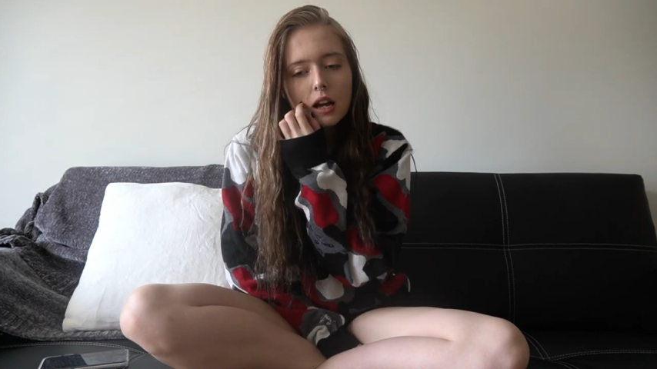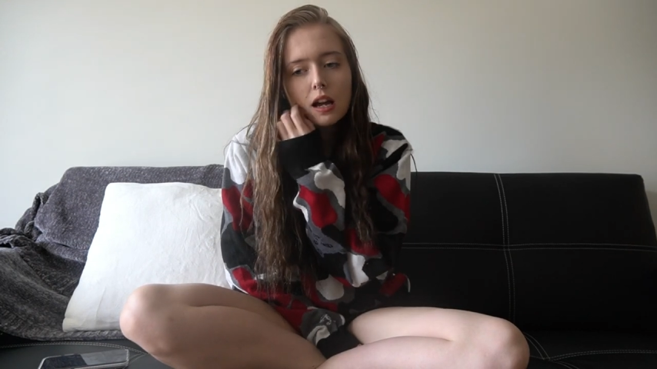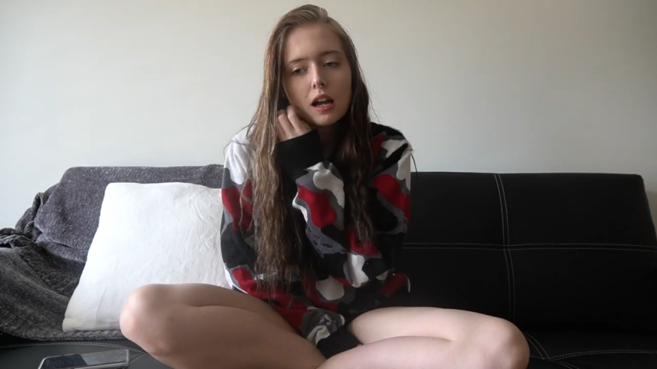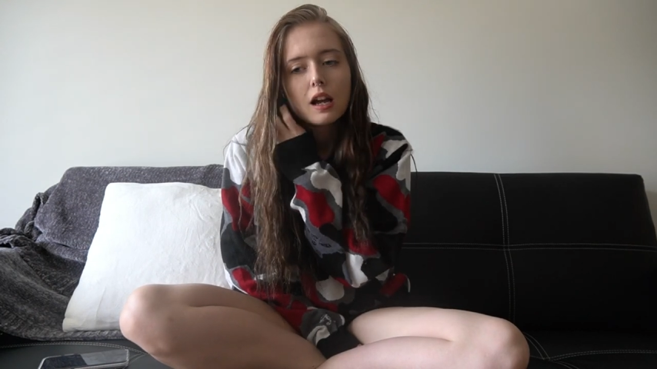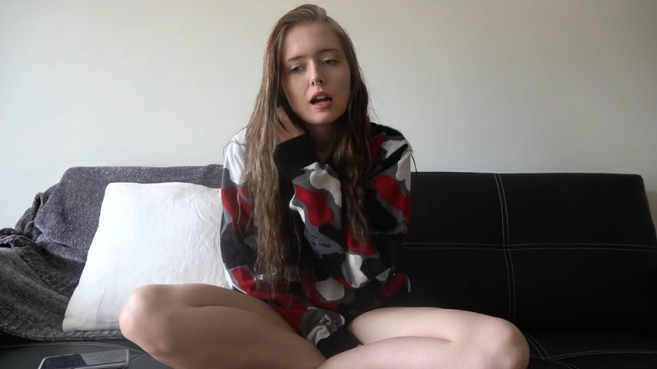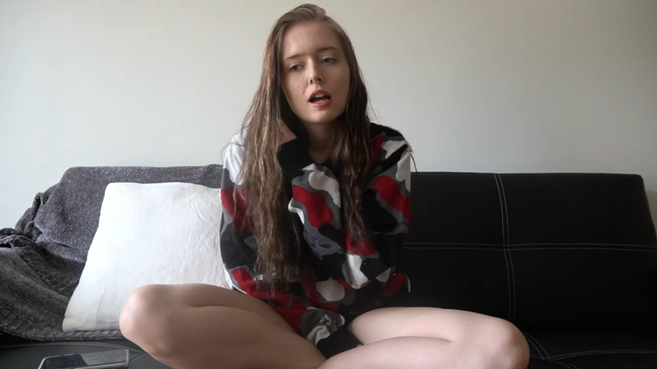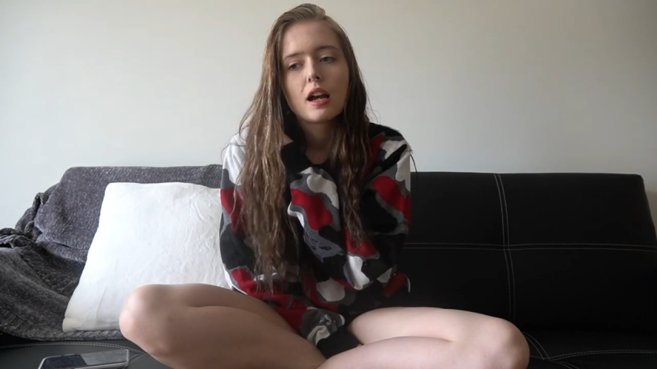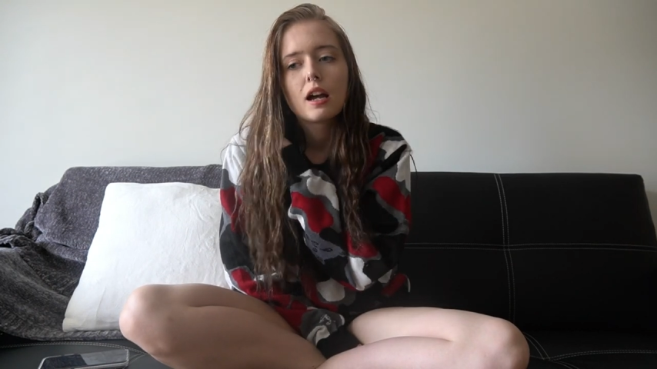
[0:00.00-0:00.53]

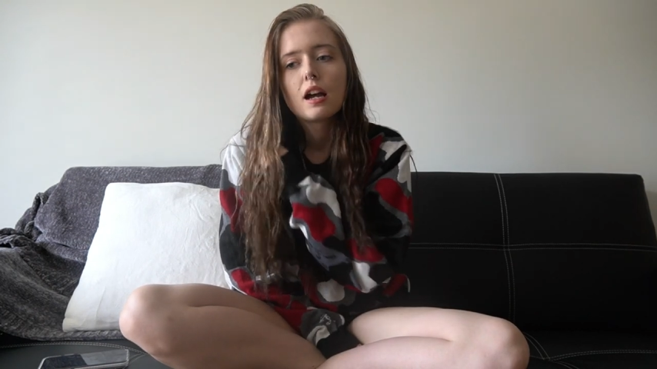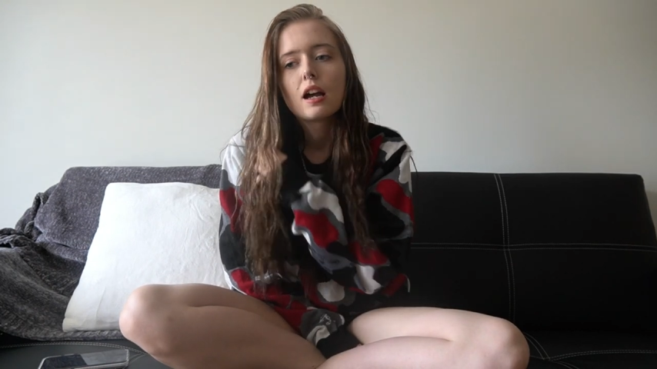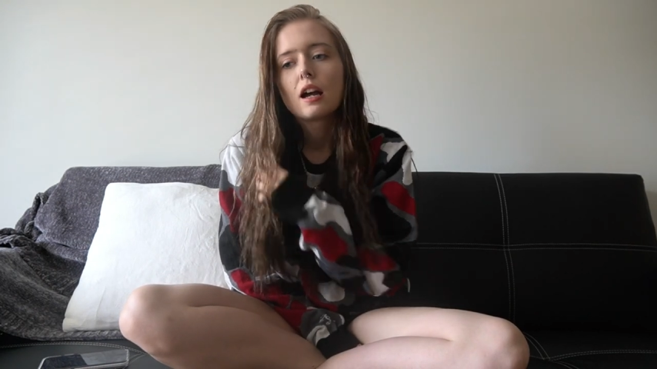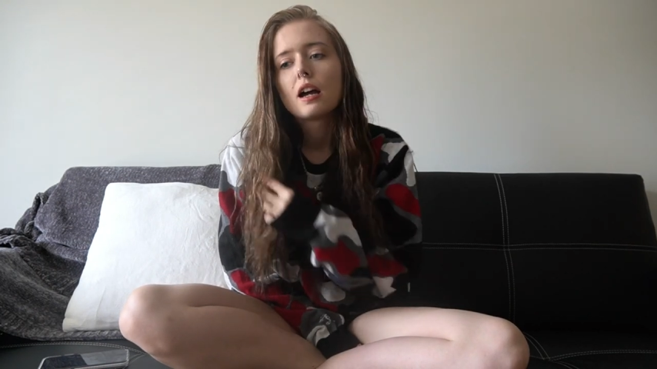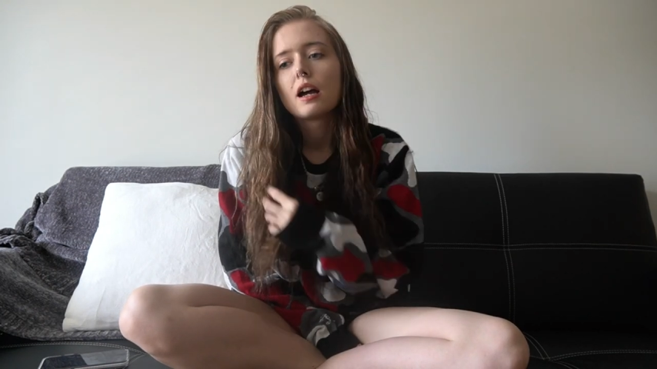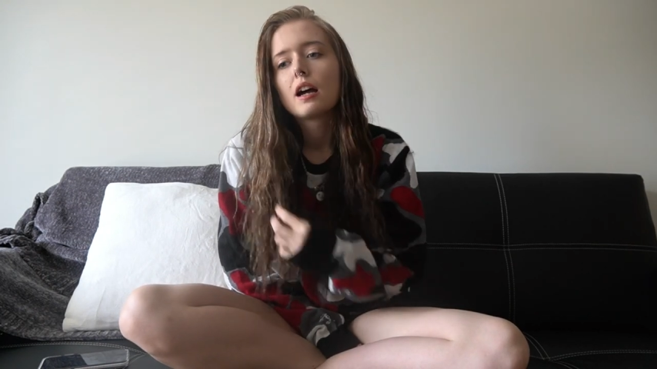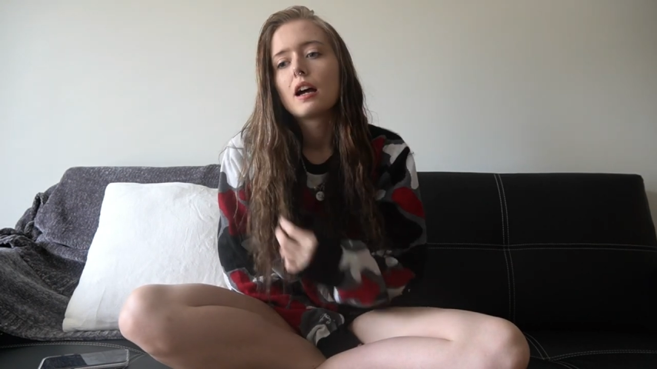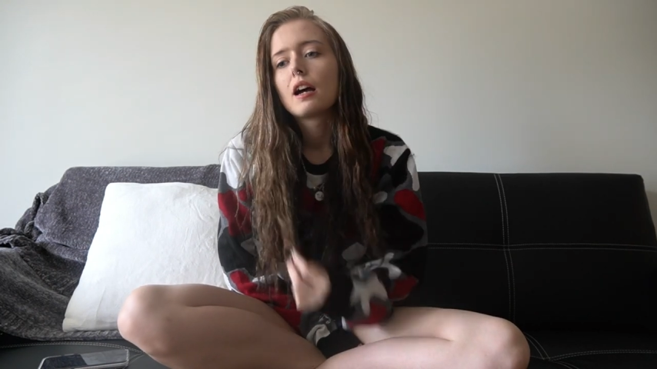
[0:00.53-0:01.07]

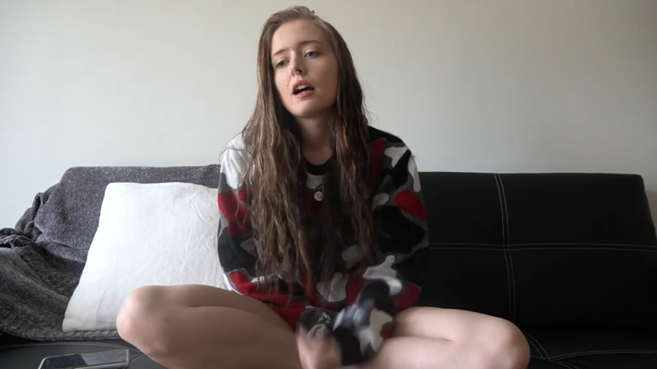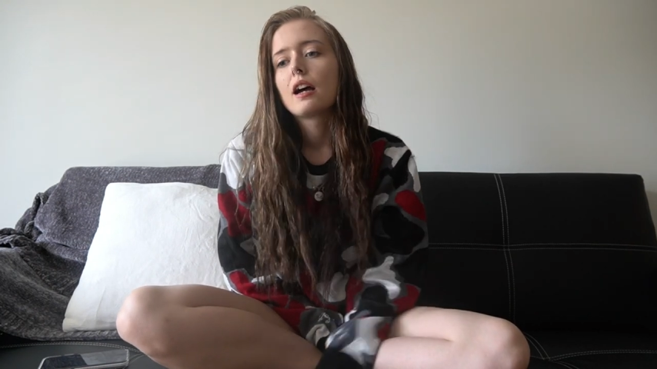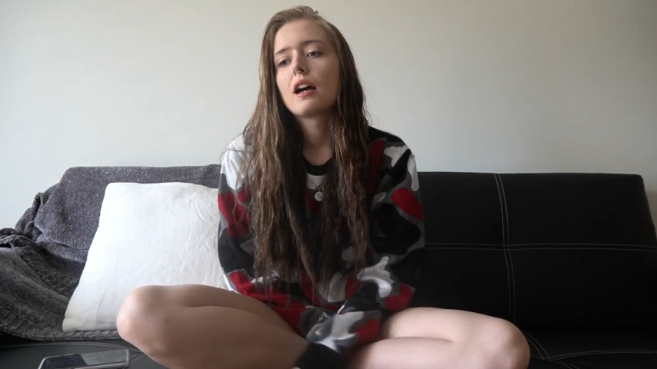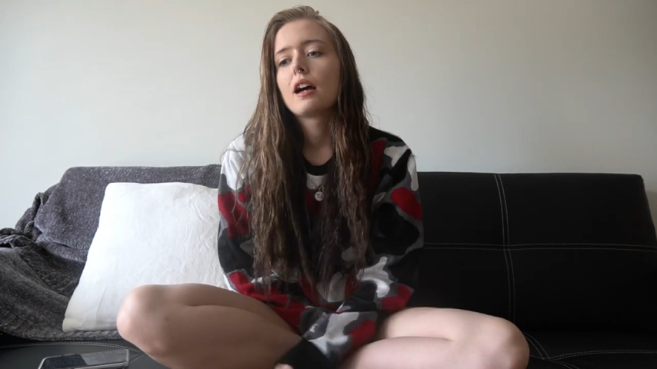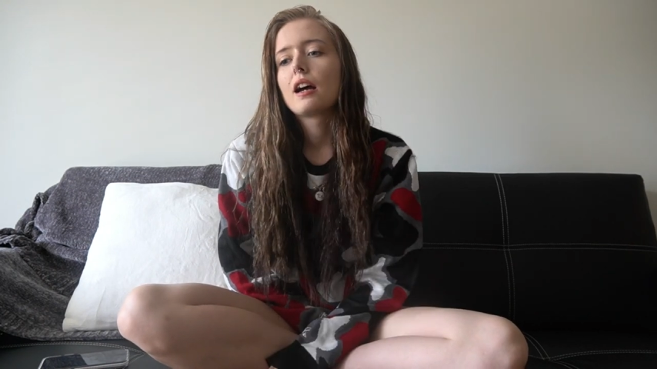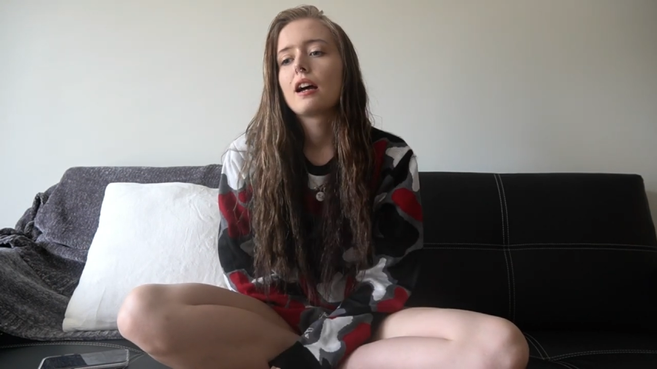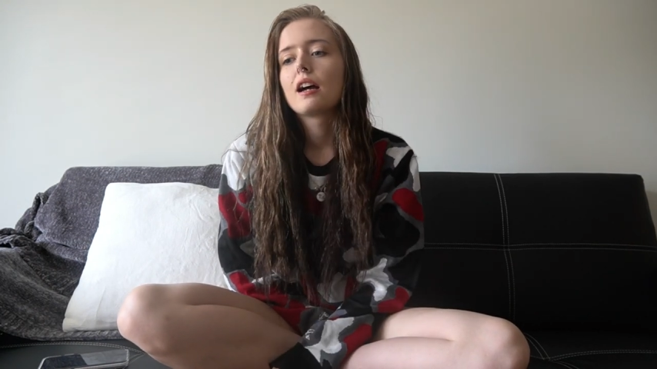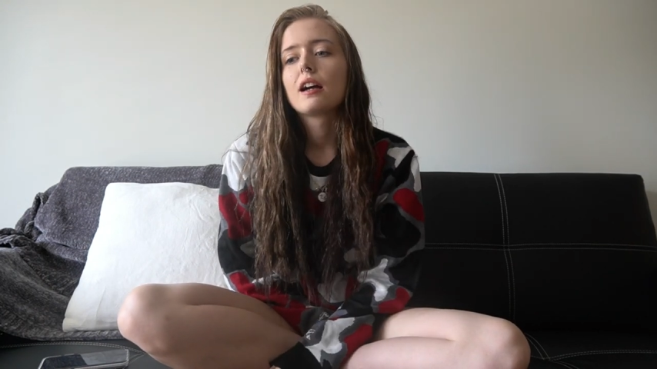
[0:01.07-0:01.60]

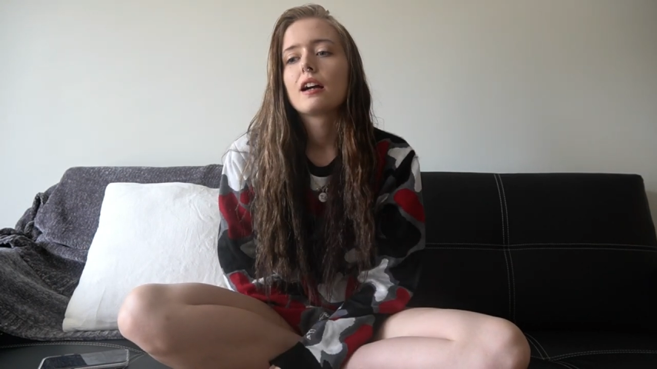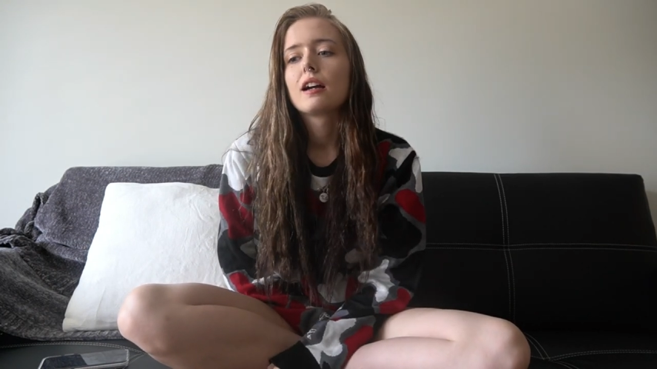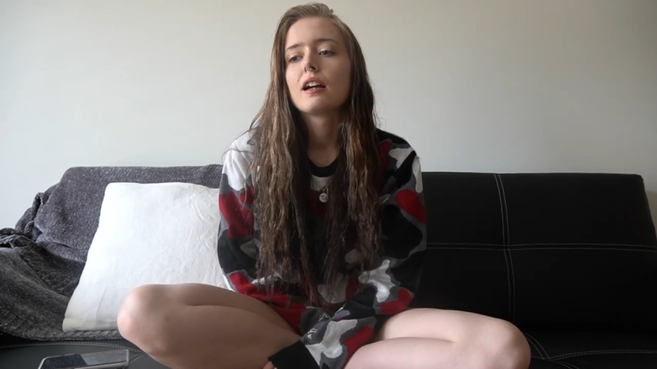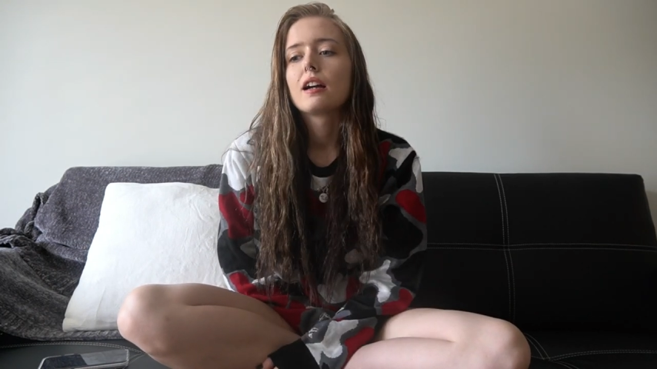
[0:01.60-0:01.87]
(no one is talking)